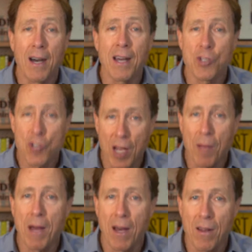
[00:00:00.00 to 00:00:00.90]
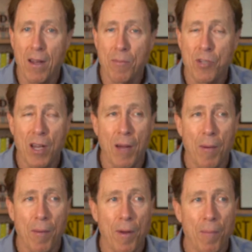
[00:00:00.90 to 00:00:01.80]
and check them out. I'm checking
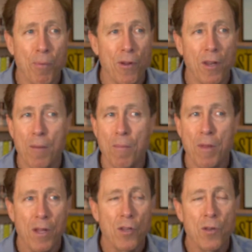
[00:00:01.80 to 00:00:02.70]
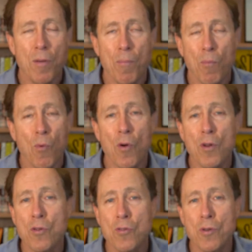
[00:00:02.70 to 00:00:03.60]
out. I'm putting up more
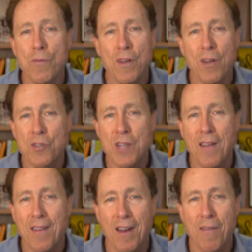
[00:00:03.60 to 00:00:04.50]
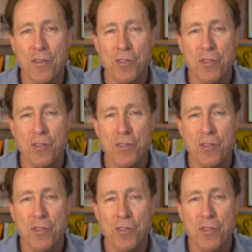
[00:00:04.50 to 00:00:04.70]
YouTube videos now than ever.